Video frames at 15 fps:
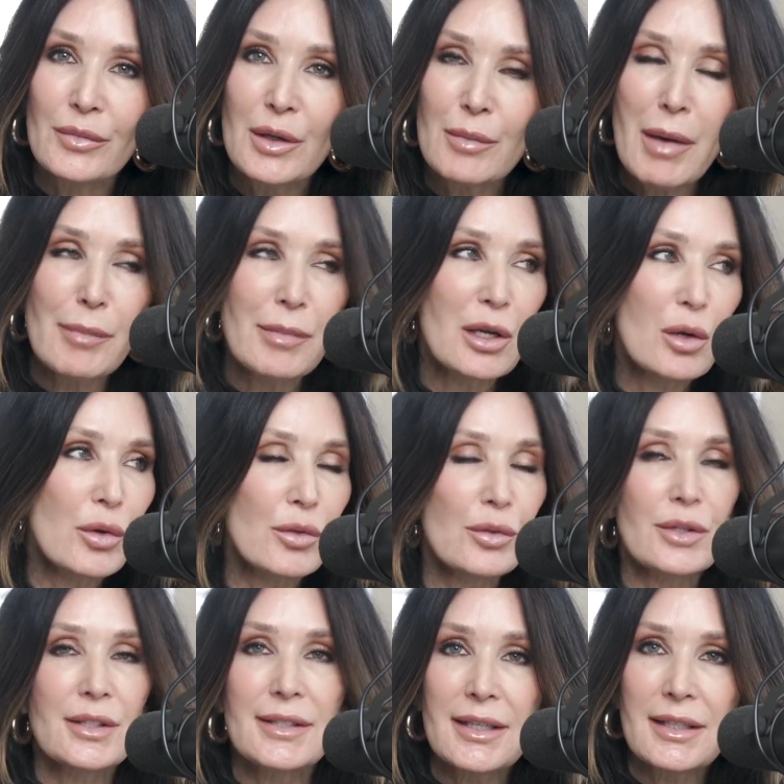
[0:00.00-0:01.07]
You might be going
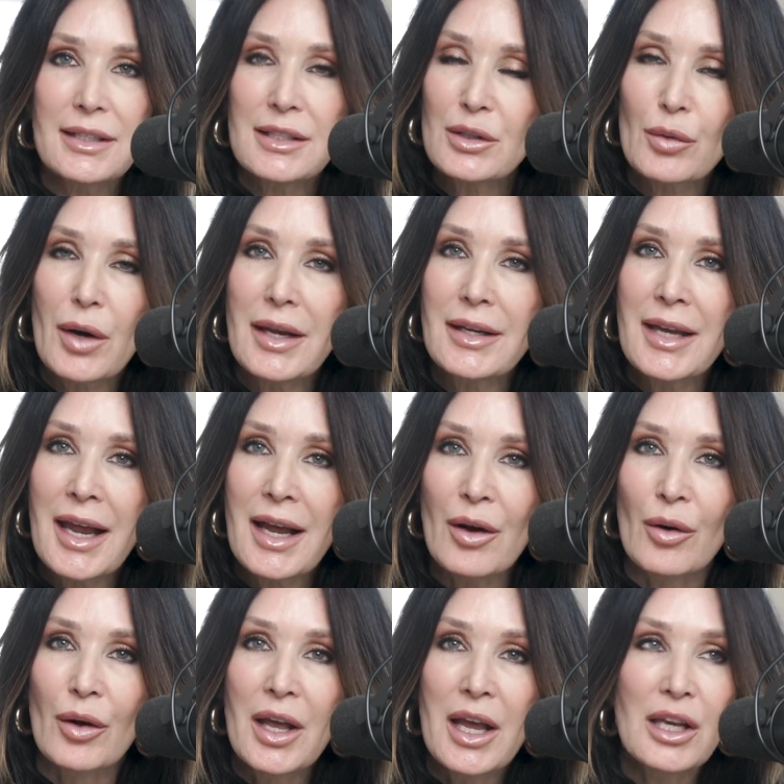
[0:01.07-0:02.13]
through a sickness right
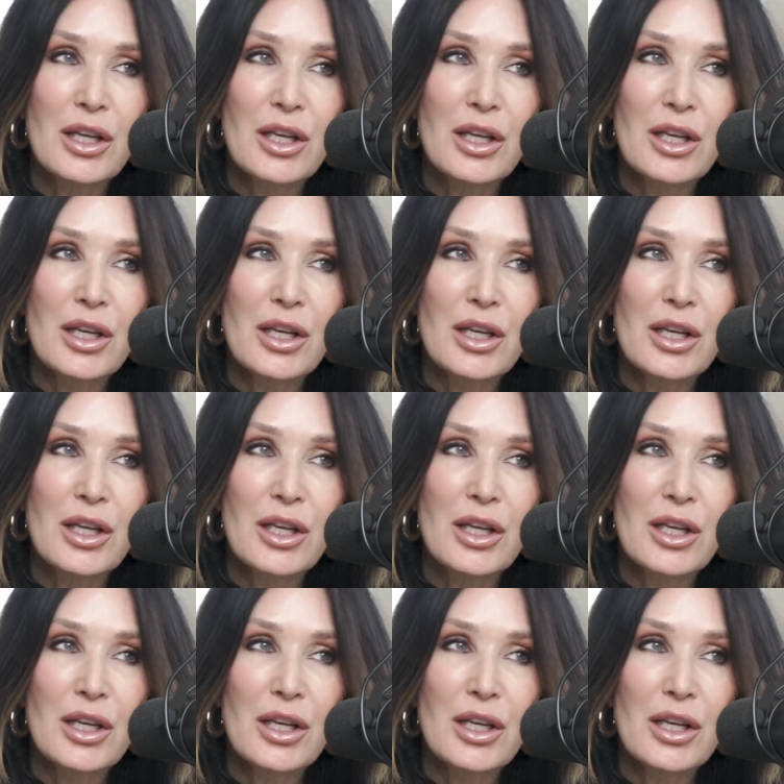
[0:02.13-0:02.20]
now,